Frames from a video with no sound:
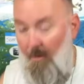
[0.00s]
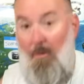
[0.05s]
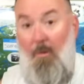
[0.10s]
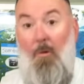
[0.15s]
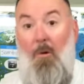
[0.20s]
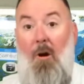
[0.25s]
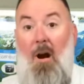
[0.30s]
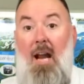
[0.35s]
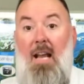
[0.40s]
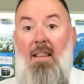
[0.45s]

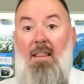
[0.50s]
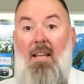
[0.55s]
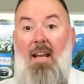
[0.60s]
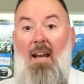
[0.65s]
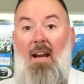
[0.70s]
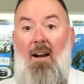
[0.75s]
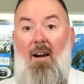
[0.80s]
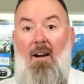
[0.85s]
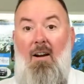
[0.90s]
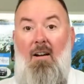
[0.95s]
Right
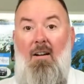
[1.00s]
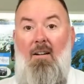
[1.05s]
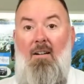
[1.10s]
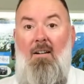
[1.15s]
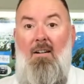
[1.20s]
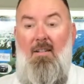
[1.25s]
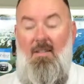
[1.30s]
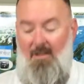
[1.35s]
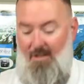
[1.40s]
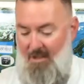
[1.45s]
there.
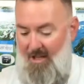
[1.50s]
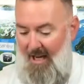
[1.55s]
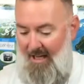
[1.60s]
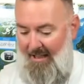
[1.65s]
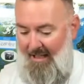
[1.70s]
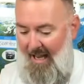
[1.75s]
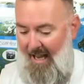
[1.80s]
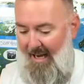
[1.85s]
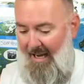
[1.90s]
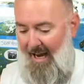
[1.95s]

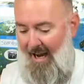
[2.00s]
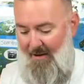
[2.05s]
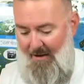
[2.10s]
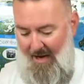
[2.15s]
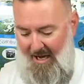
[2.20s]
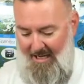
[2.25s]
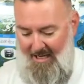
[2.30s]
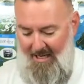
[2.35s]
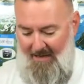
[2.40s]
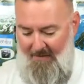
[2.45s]
Check that out.
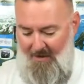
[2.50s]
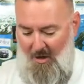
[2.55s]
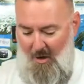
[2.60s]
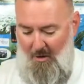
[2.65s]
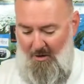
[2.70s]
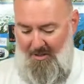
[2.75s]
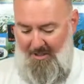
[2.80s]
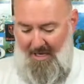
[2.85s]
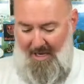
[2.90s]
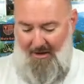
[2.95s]
I didn't even
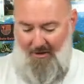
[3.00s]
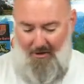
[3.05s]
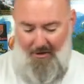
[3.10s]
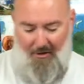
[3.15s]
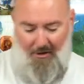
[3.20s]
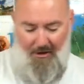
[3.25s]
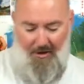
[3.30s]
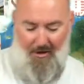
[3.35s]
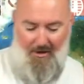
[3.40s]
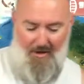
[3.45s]
notice that
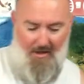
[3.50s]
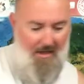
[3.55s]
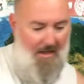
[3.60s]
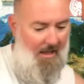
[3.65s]
earlier.